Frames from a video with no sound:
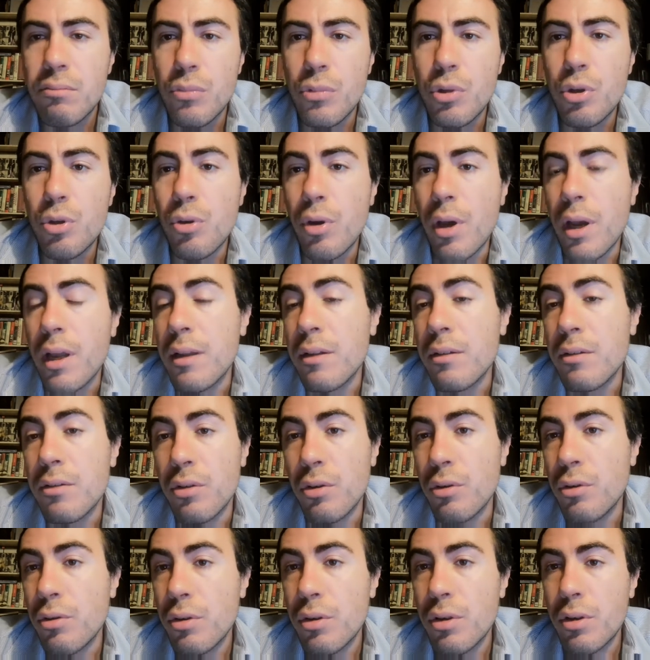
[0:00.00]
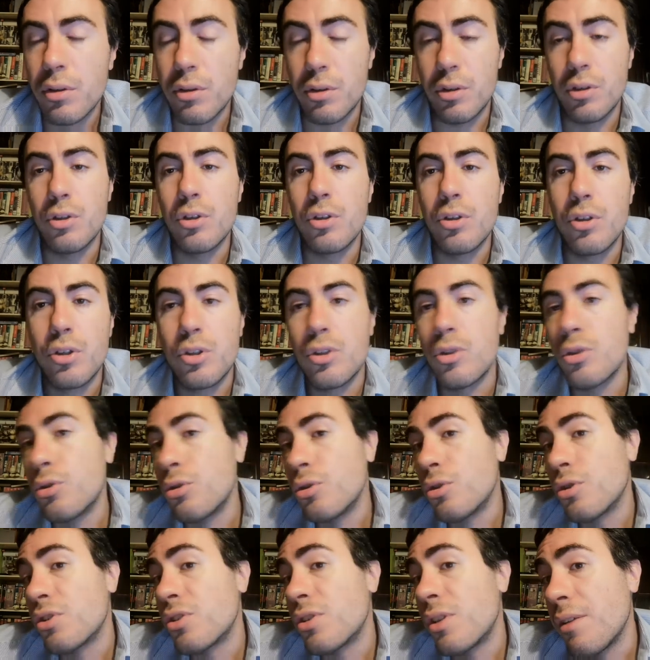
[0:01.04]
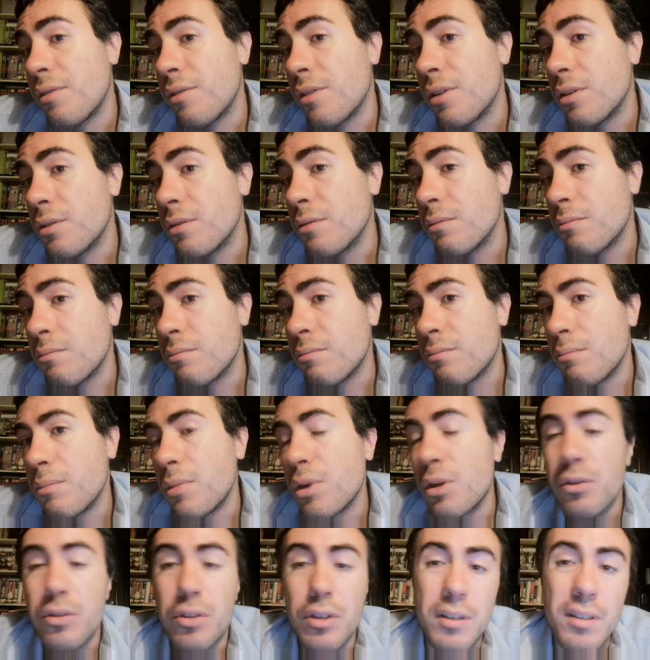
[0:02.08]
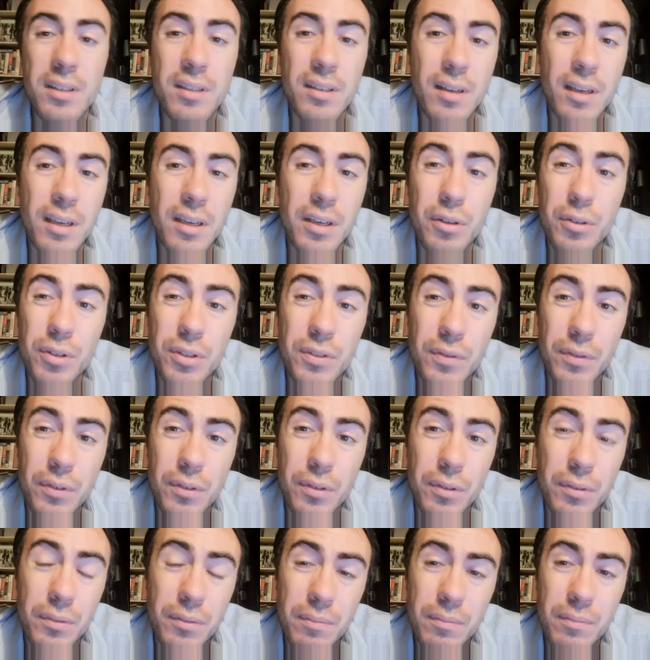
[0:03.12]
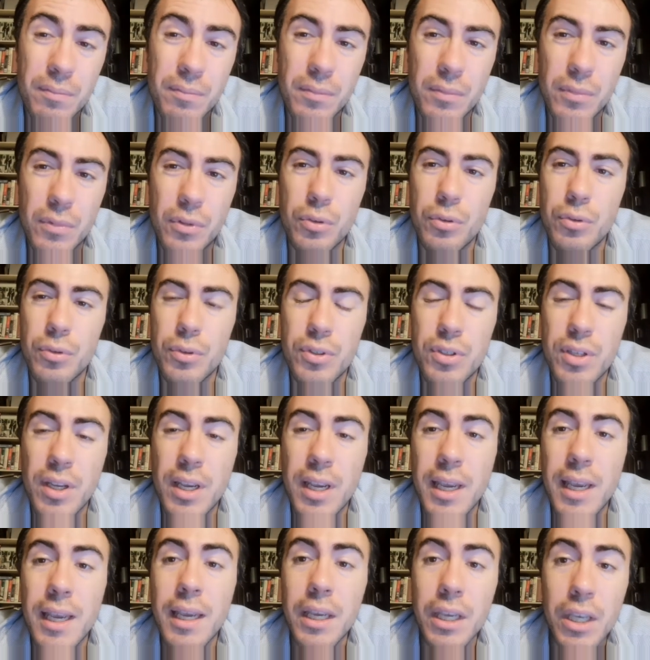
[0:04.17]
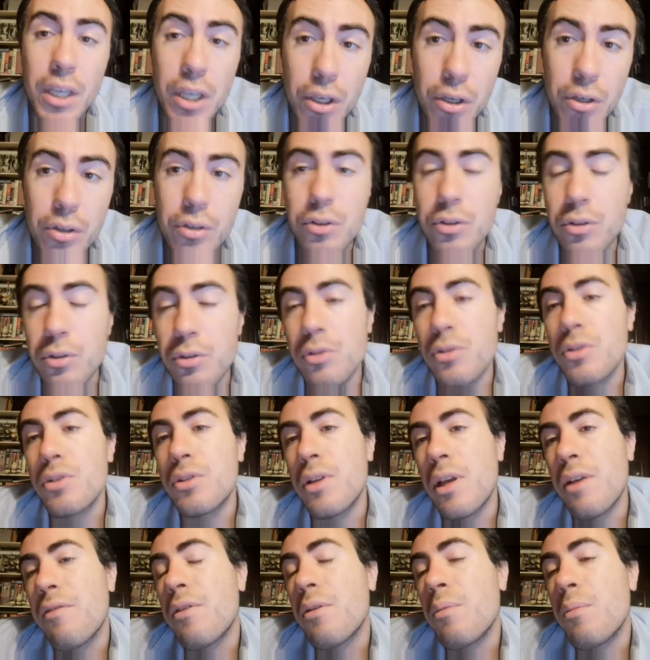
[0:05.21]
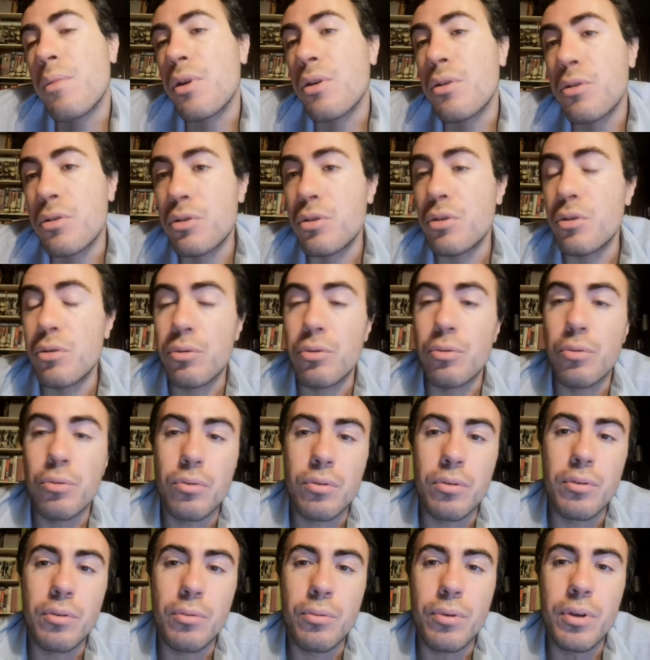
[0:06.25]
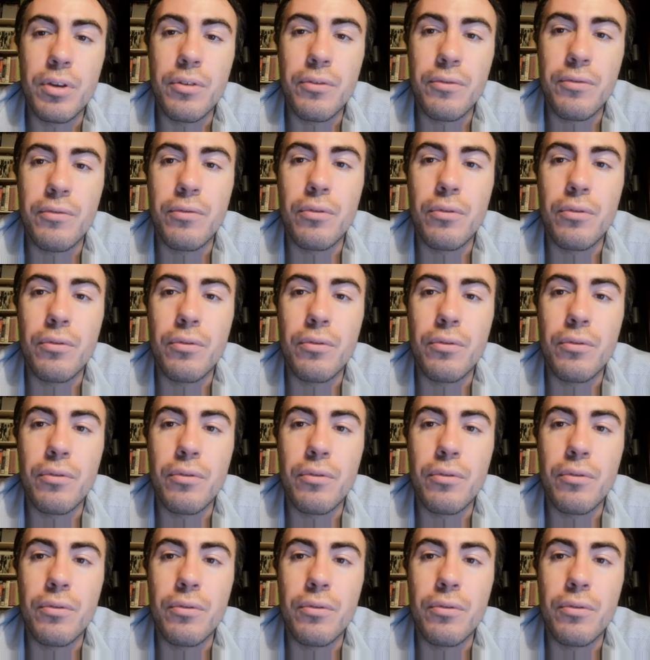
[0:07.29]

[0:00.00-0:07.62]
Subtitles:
you can talk sono Stefano, because it's unuseful to say io sono Stefano, because when